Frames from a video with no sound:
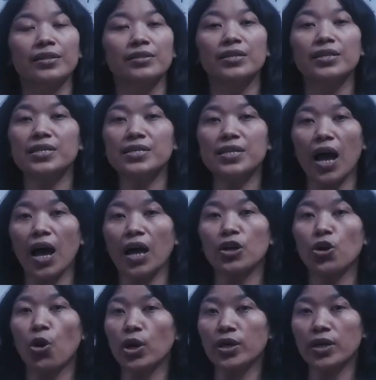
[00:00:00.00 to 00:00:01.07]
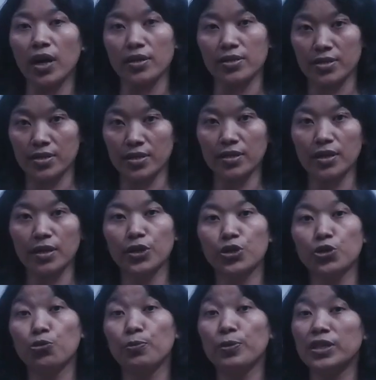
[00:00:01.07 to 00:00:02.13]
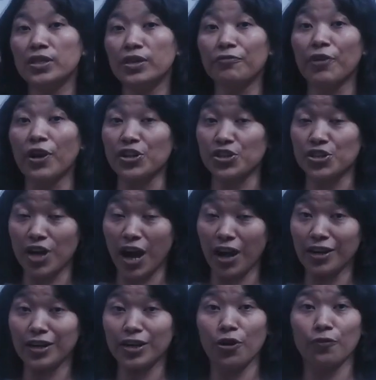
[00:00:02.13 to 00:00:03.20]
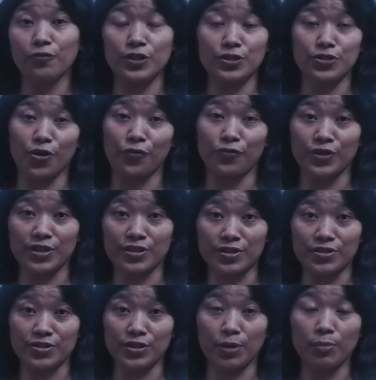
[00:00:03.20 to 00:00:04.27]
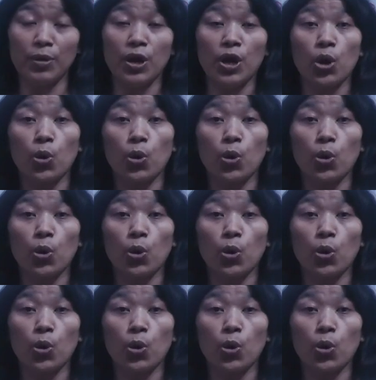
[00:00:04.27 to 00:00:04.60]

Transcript: These are not considered to be the functionality of the software system,